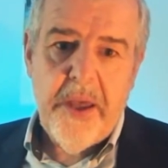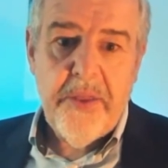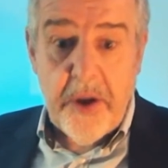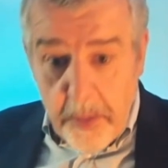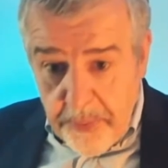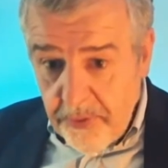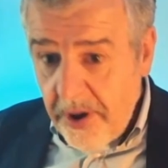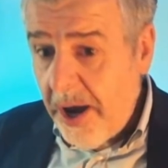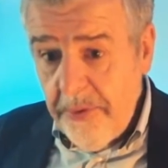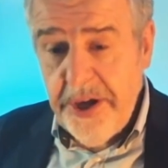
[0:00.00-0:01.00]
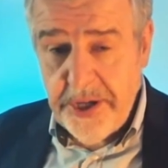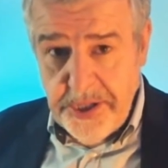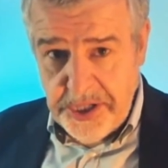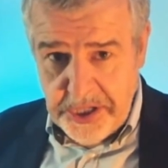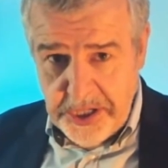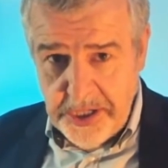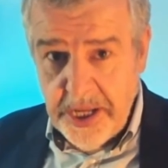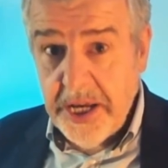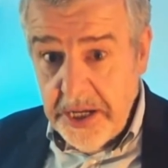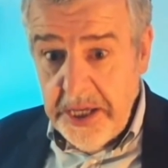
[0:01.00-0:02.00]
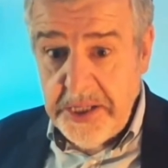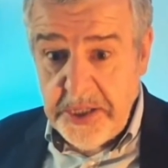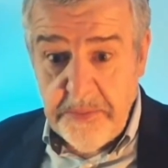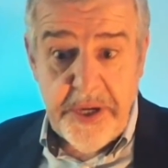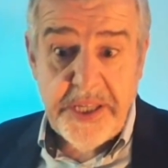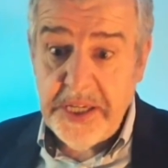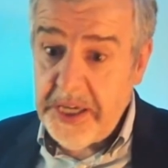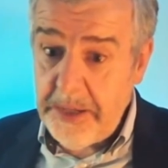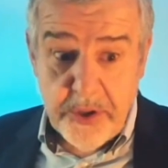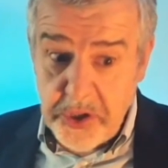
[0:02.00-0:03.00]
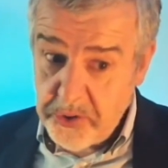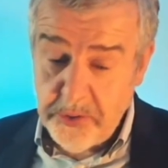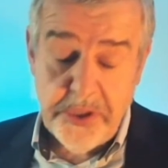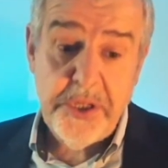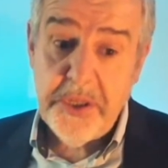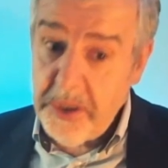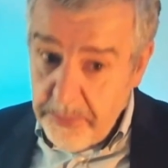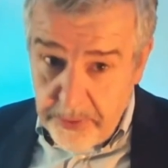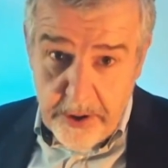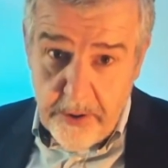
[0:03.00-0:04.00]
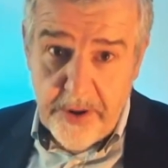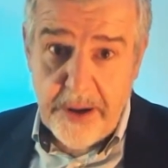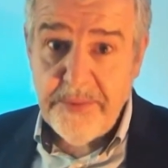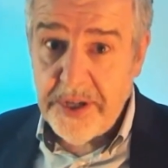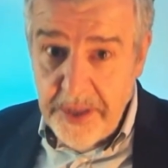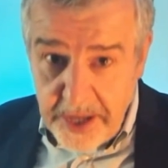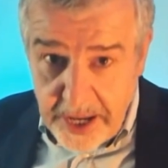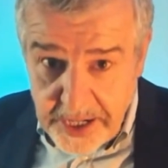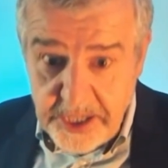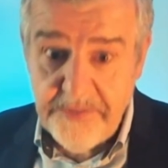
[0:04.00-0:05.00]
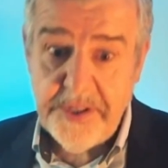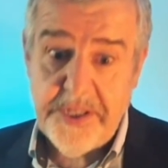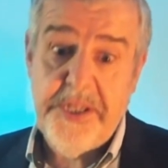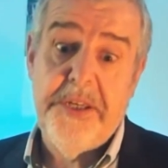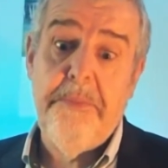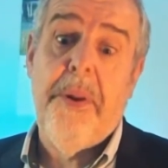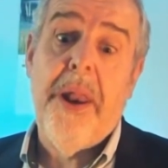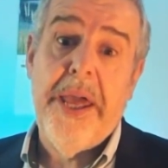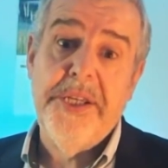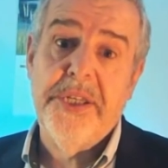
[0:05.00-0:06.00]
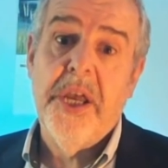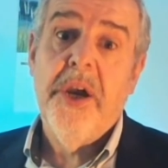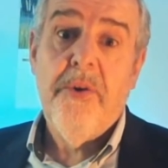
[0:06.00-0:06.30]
that our primary concern needs to be to keep the structures and the programs and the activities in place,